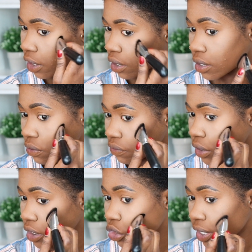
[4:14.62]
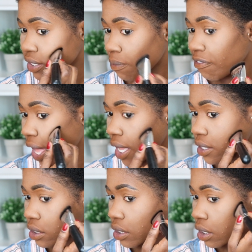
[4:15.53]
because it really dries up
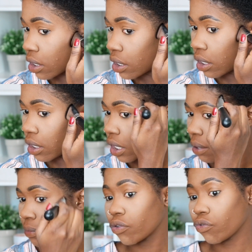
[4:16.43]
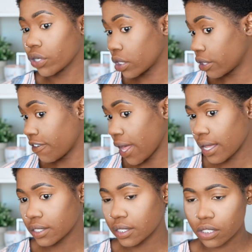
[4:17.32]
fast. I mean really
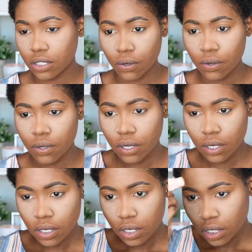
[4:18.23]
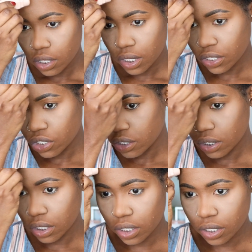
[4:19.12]
fast, so that's just
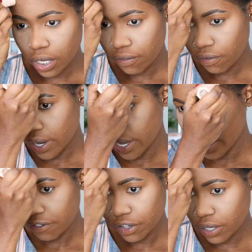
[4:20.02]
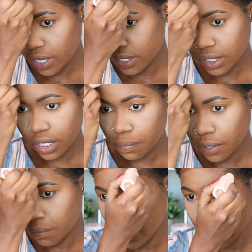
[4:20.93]
a good FYI for you guys to keep
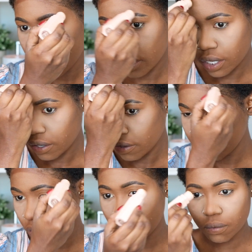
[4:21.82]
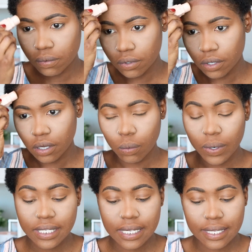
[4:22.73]
in mind if you
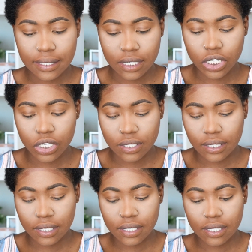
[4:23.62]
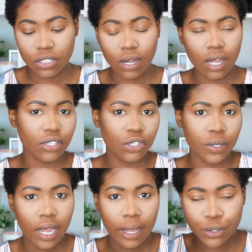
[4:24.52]
want to consider using this as your
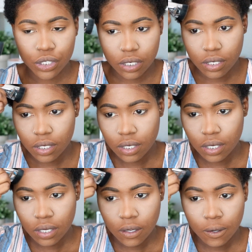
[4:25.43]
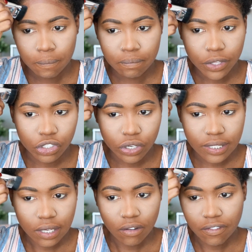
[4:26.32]
contour option. It
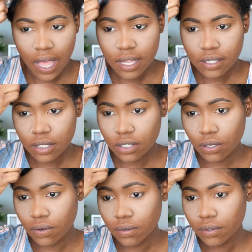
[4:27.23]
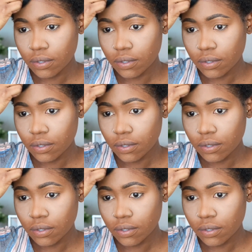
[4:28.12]
dries out fast, so